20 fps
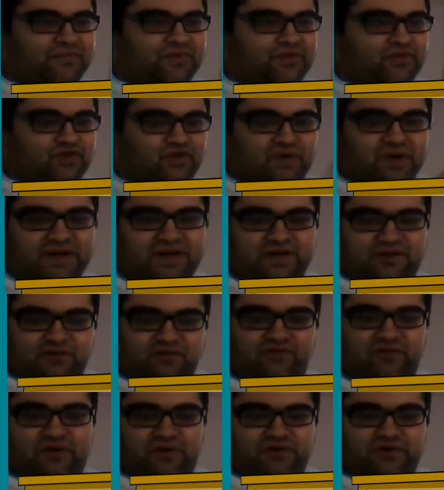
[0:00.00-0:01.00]
try
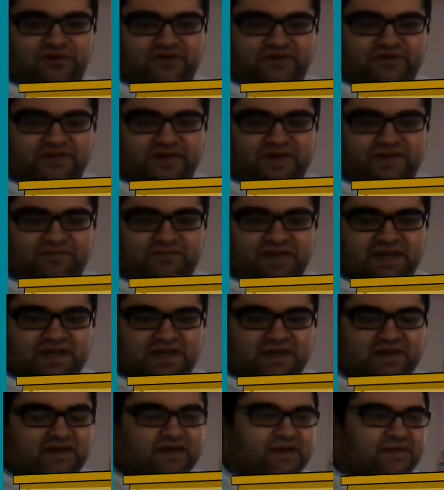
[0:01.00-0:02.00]
to understand
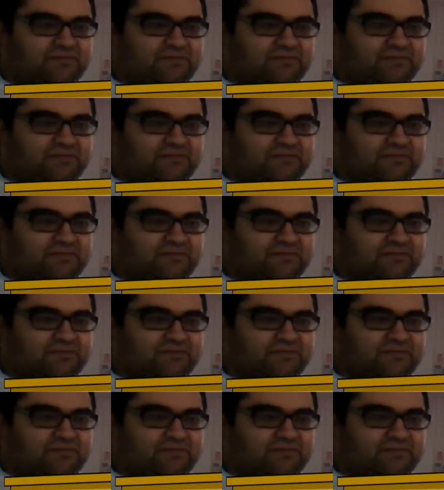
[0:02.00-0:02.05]
me,